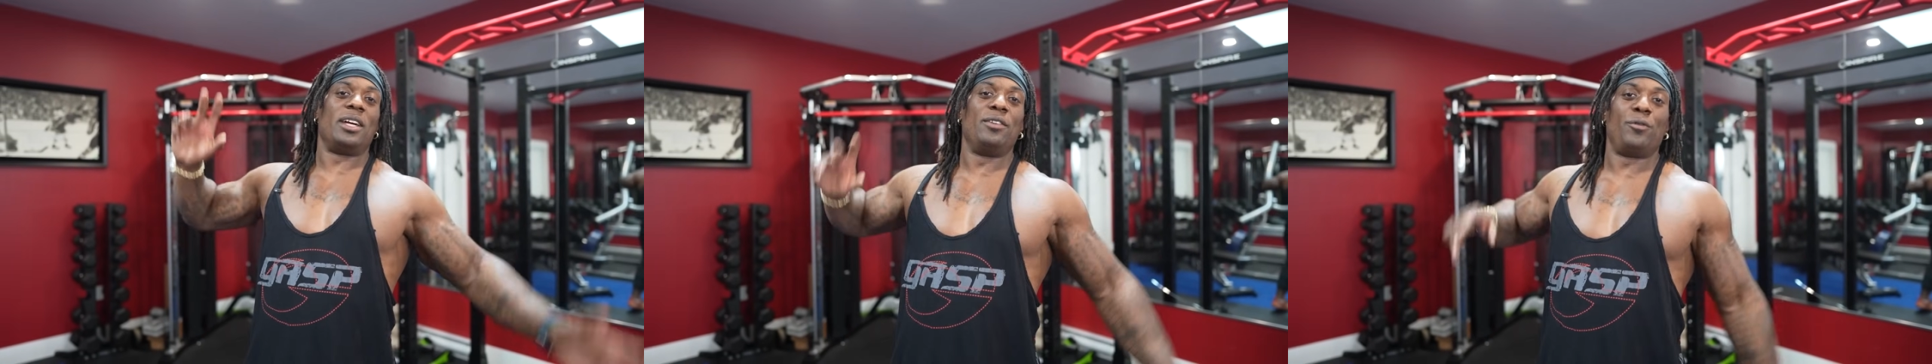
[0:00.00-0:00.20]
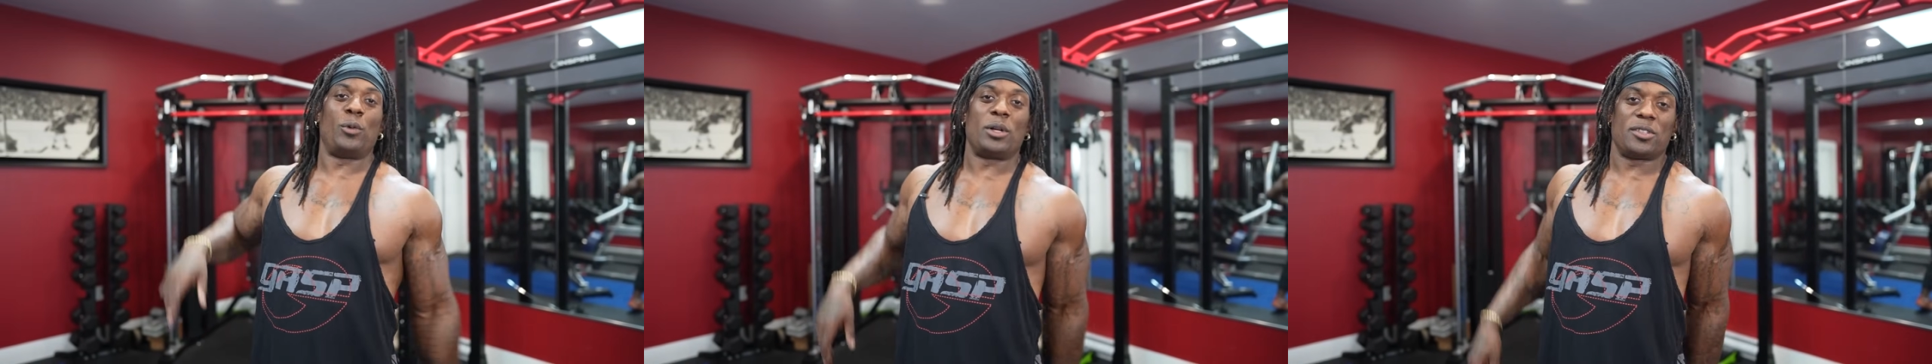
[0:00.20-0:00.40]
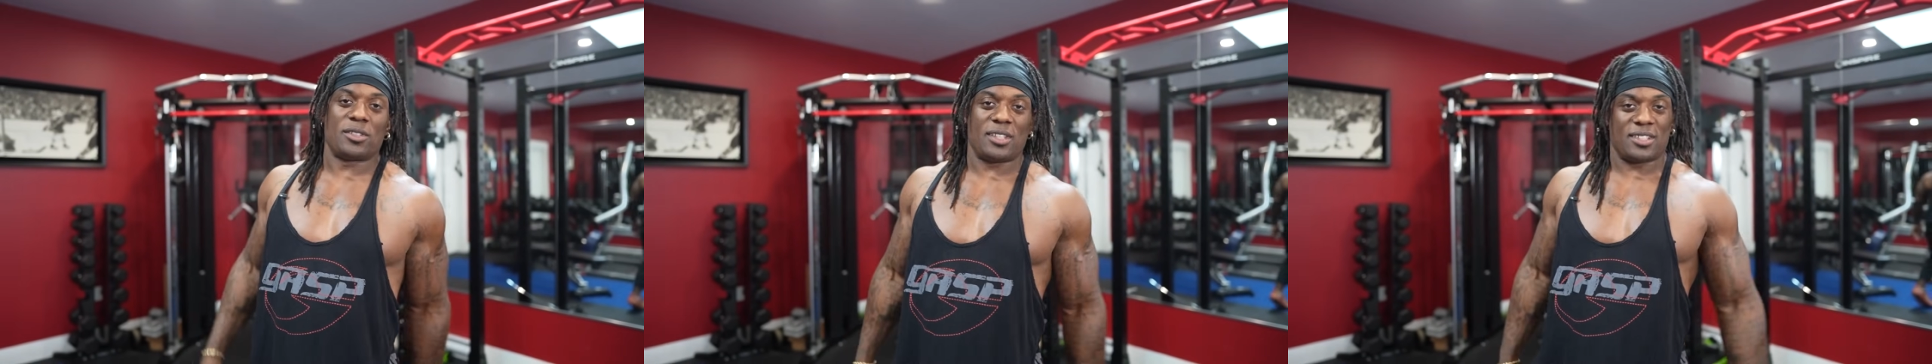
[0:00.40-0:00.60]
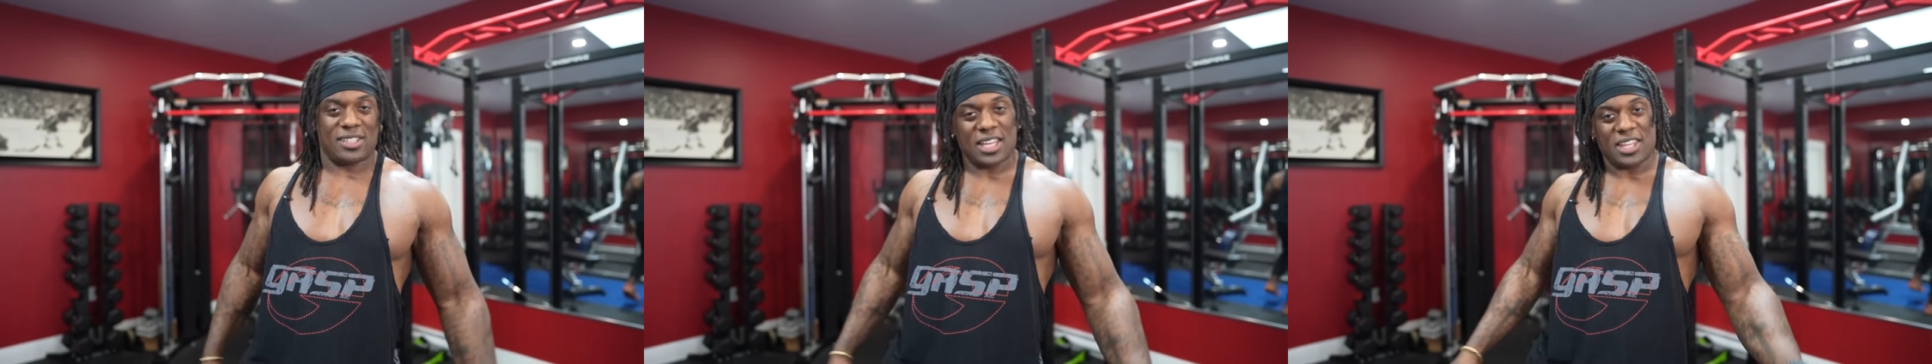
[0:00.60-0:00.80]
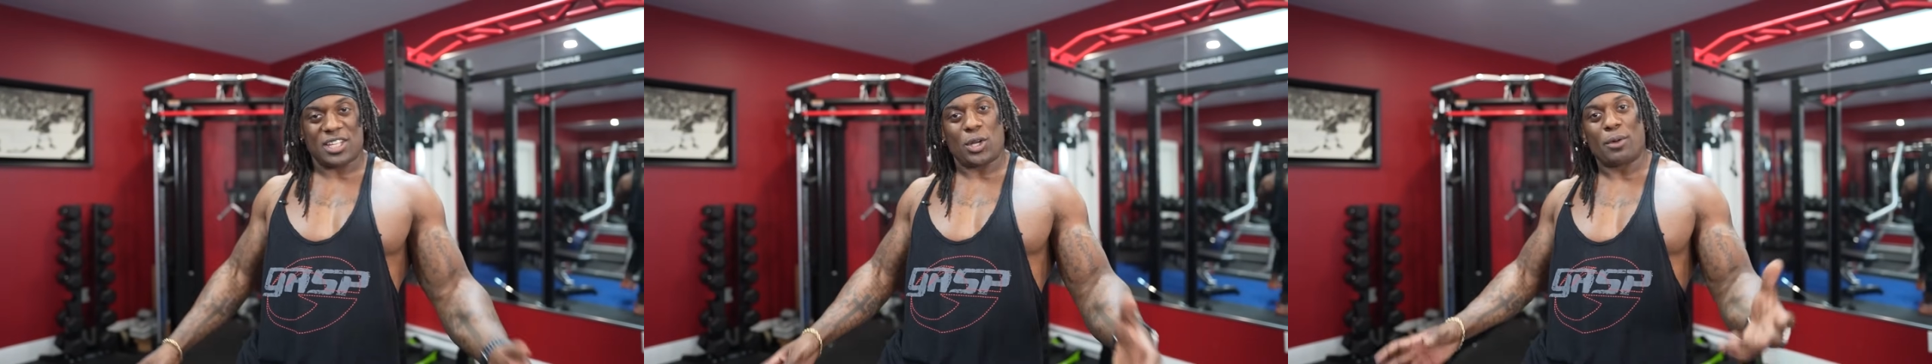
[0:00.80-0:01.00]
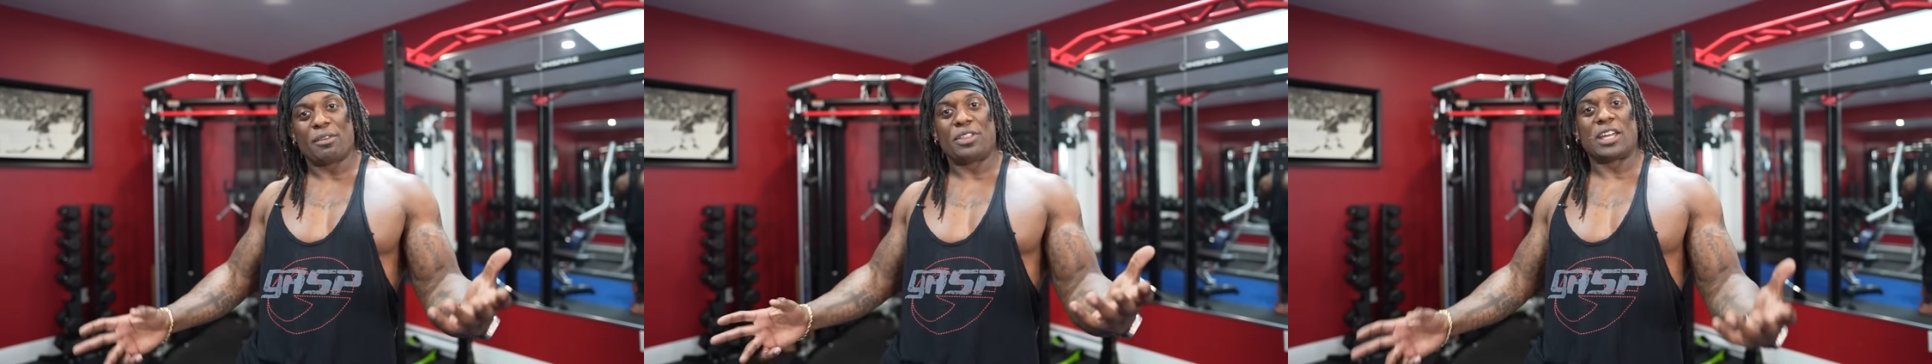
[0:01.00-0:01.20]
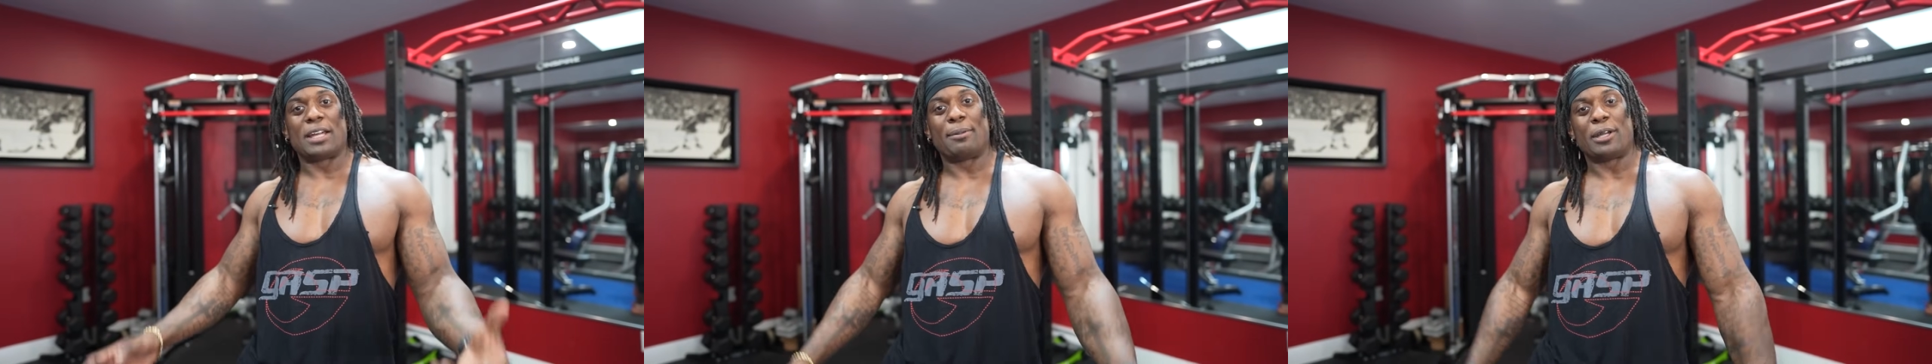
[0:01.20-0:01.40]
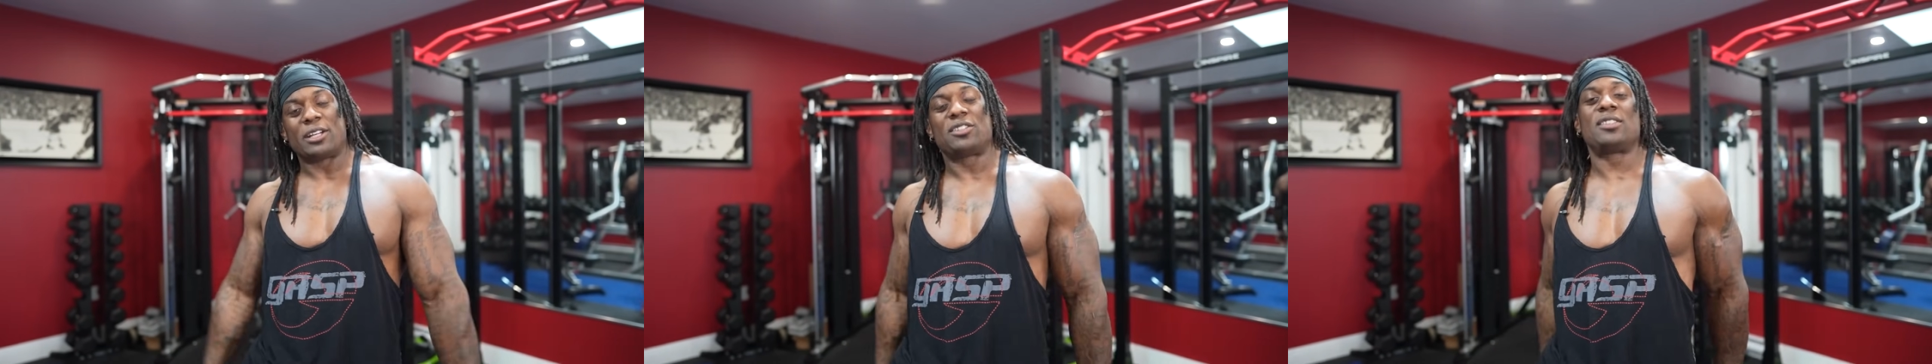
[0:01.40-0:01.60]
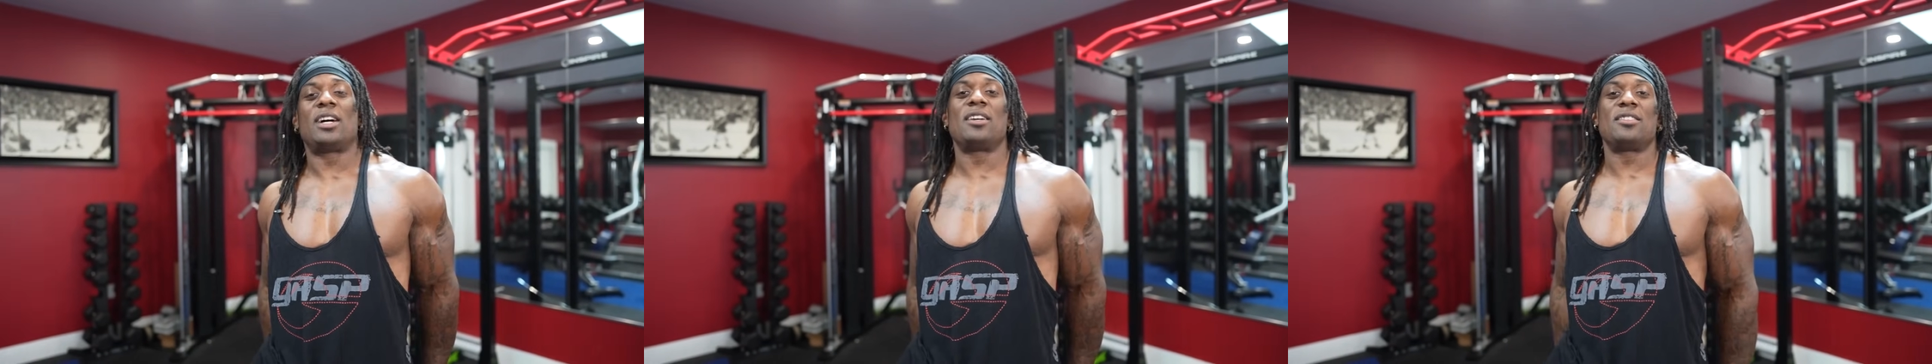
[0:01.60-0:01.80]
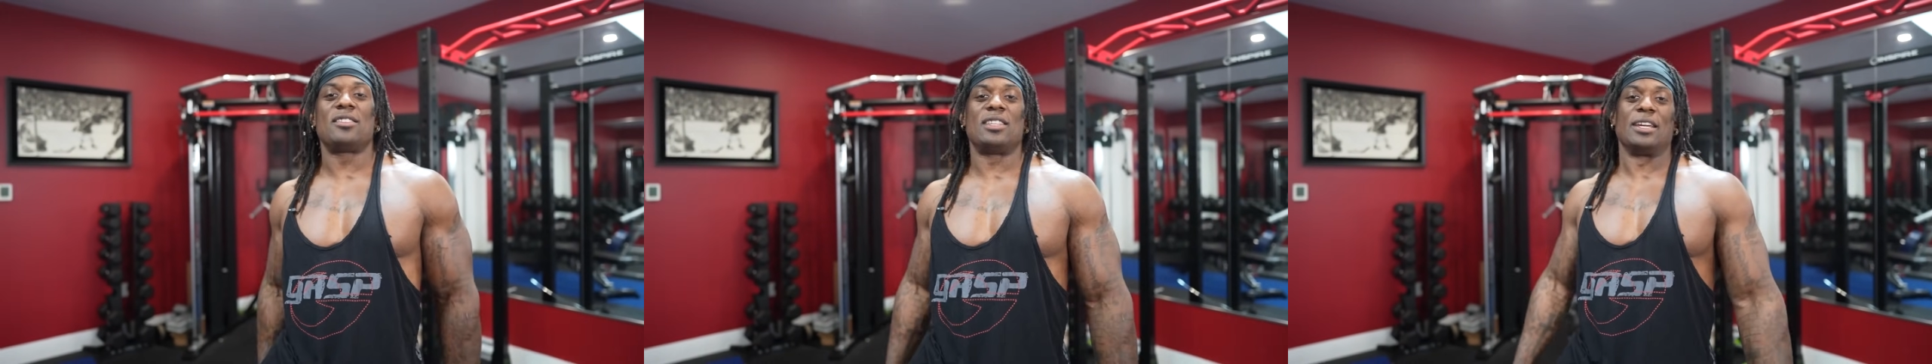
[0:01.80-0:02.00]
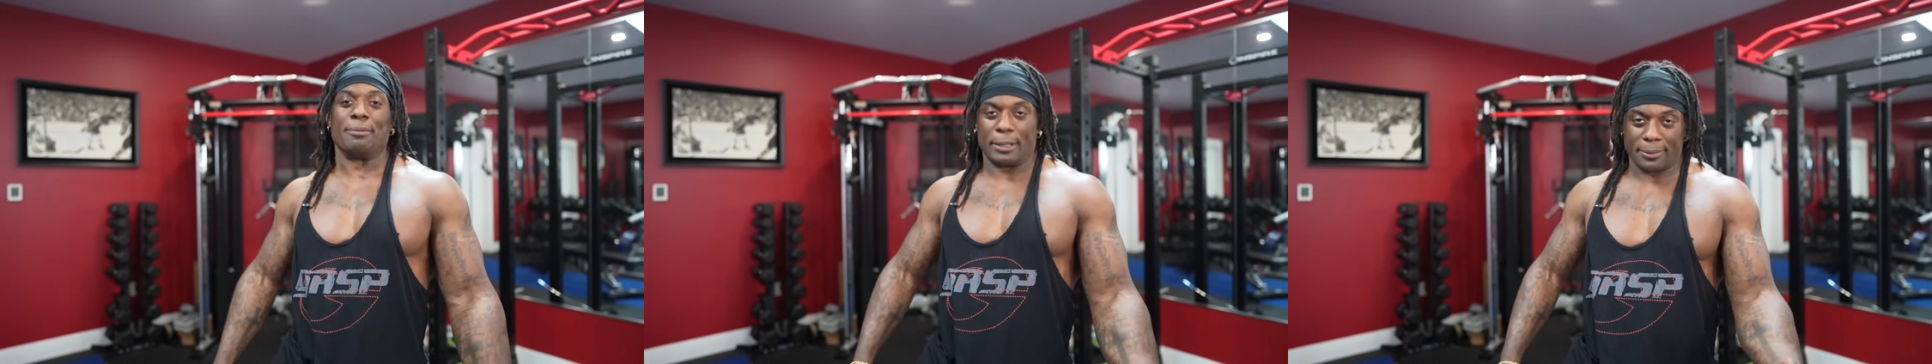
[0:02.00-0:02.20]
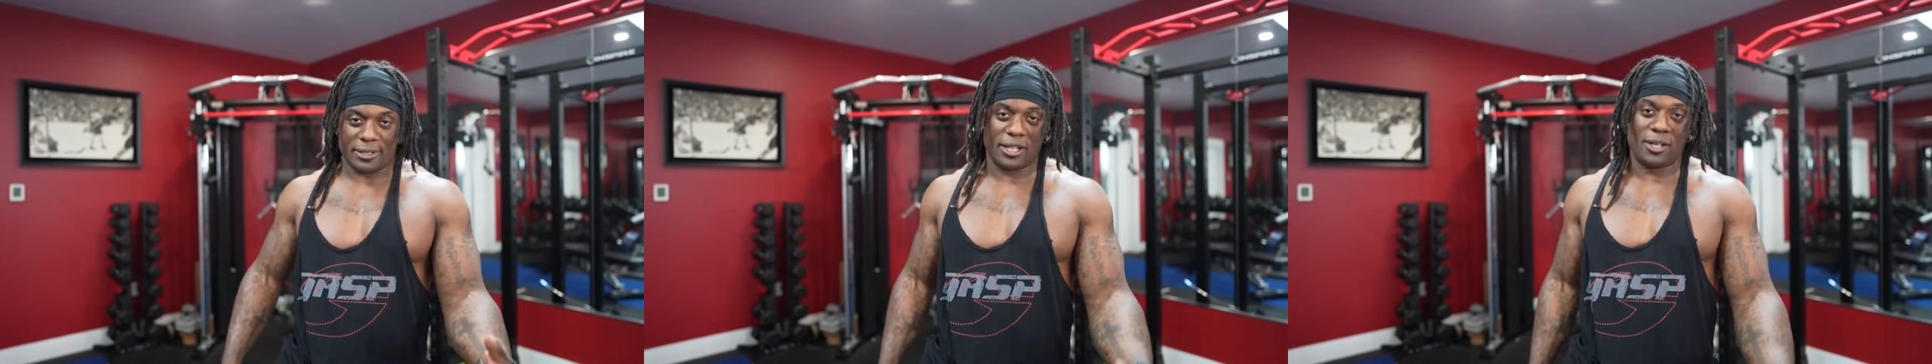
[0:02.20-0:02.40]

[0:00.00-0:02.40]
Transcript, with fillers: influencers that say they know everything about exercises and they probably